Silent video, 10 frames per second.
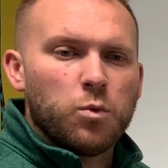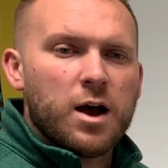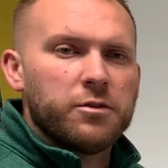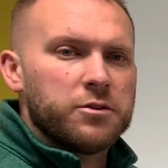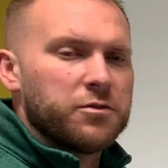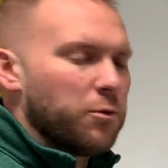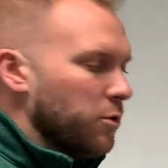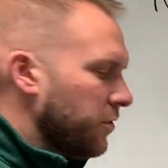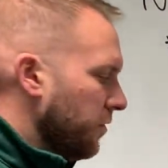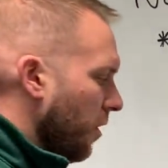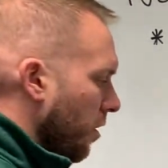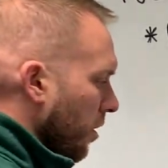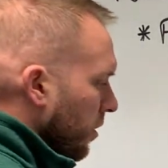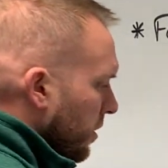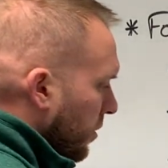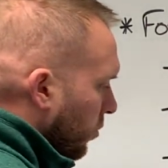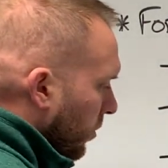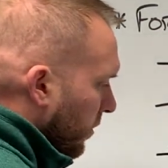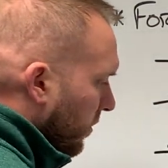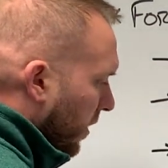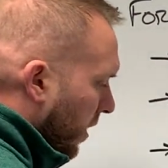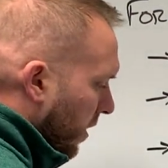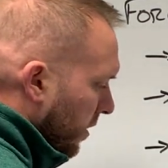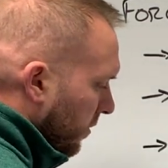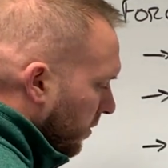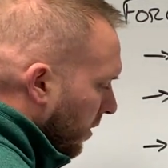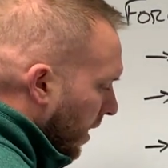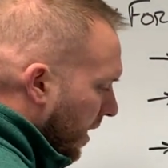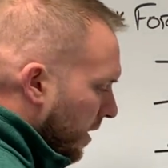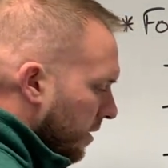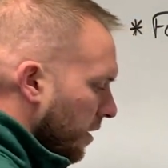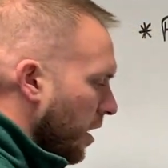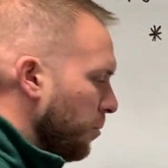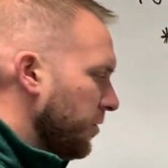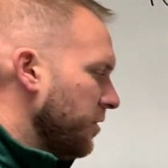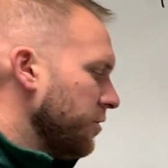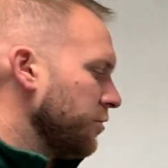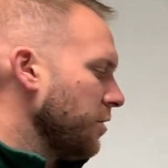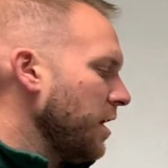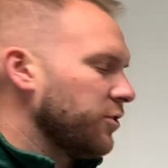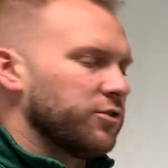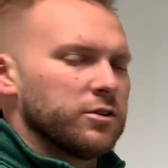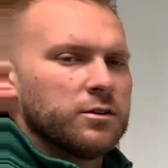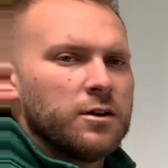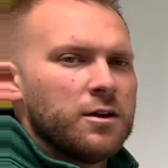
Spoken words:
while these forces are equal in size and opposite in direction,